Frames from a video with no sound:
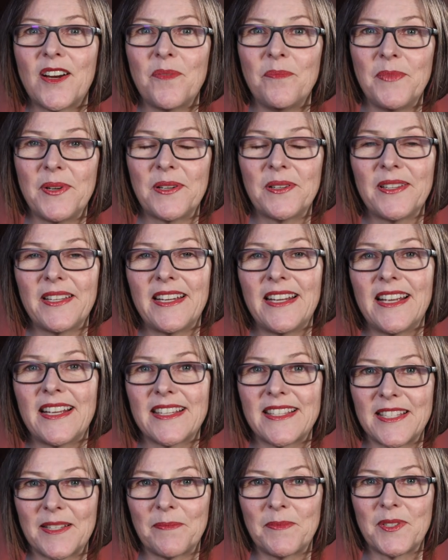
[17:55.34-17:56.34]
are merely a
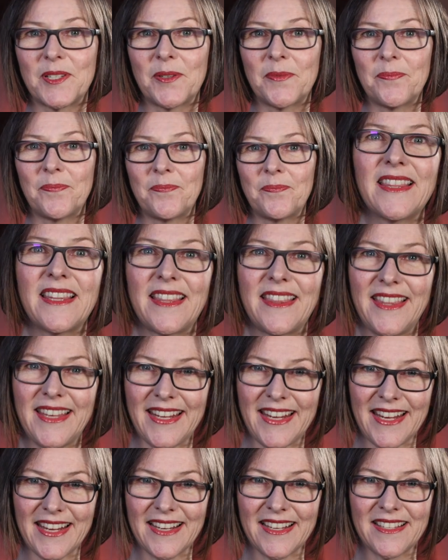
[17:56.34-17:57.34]
symptom. The
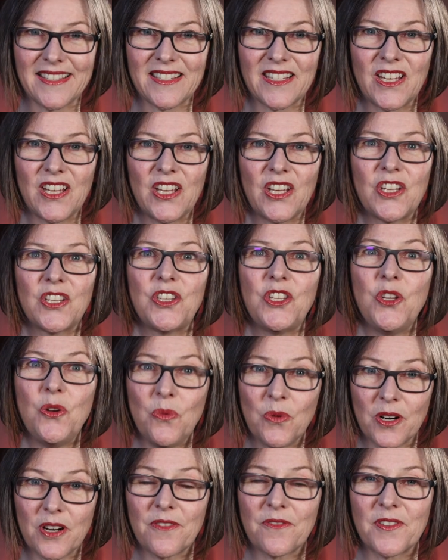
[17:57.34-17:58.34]
thing is, you
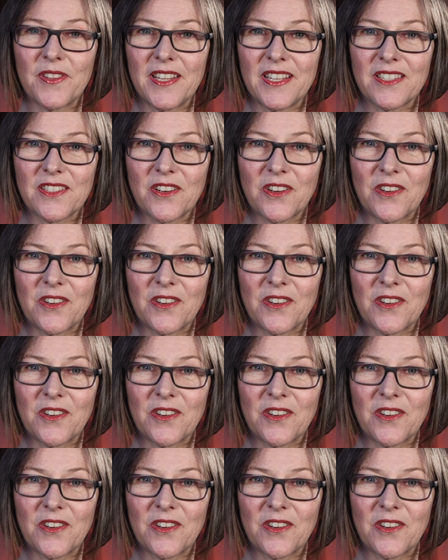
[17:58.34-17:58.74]
work for this